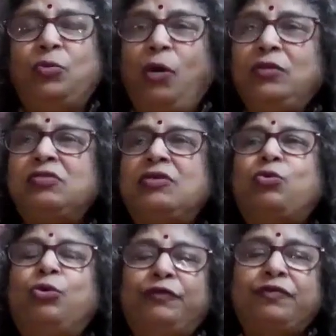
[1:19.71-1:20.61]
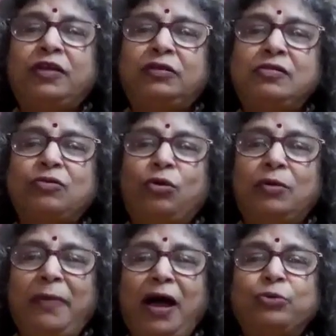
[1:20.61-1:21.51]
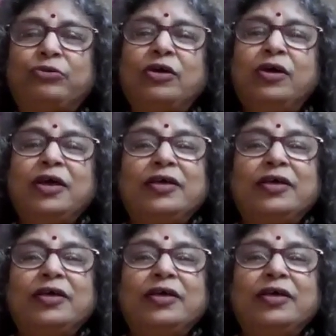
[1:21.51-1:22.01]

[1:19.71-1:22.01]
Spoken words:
what is the Corps of Signals all about.